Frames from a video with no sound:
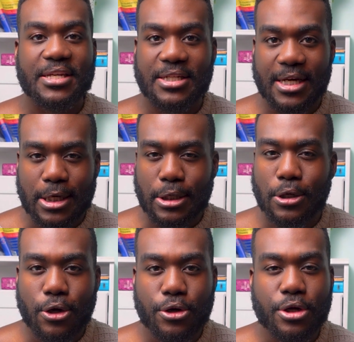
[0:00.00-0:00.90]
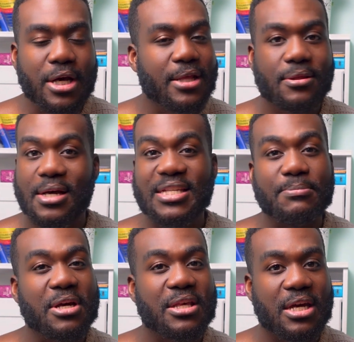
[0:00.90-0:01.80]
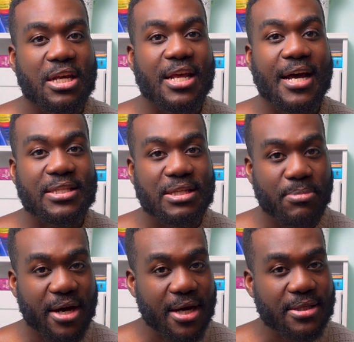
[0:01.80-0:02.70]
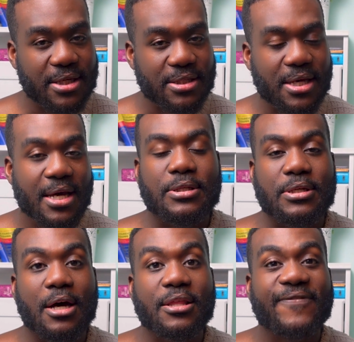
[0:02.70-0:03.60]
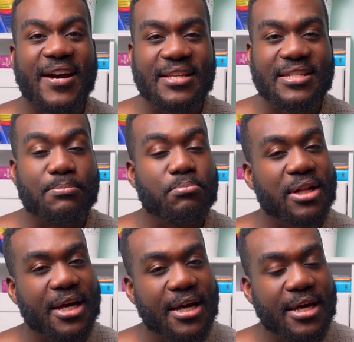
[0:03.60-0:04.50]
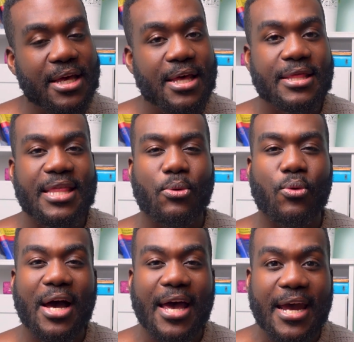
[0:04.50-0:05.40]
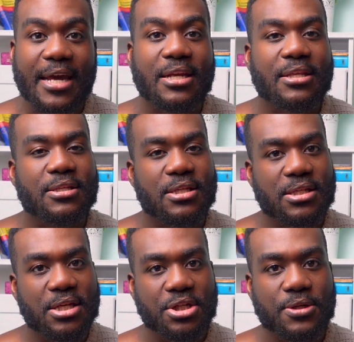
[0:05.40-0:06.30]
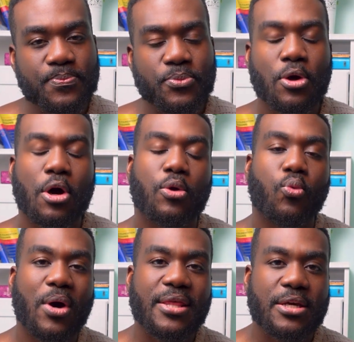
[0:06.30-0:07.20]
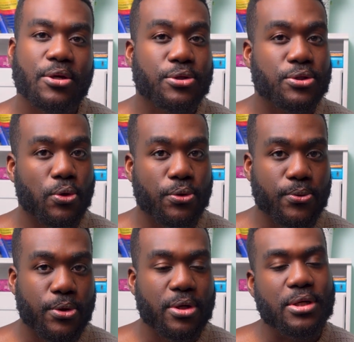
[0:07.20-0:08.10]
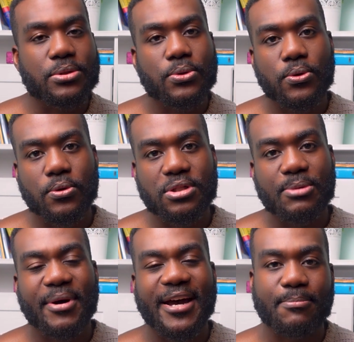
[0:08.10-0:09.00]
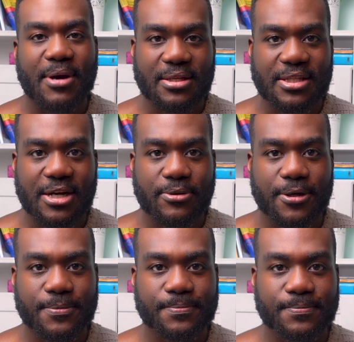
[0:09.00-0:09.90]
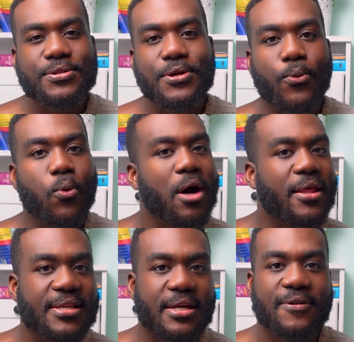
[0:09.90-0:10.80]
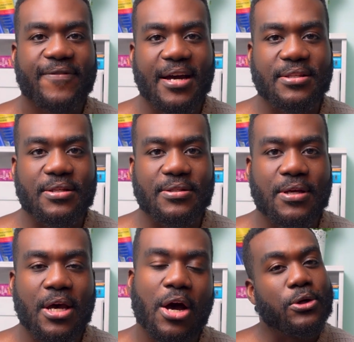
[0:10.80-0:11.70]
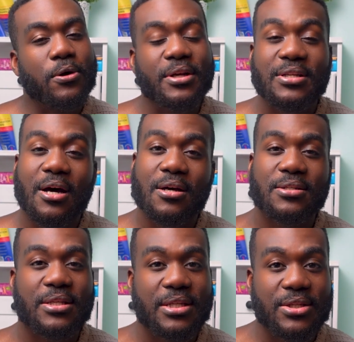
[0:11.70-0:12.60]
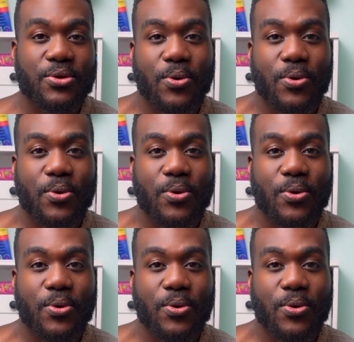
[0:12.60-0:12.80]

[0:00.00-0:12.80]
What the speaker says: exudate alone doesn't mean that you need antibiotics. There's other factors in play that will aid this decision on whether your sore throat is caused by a bacteria. So what are these other factors? In order to answer this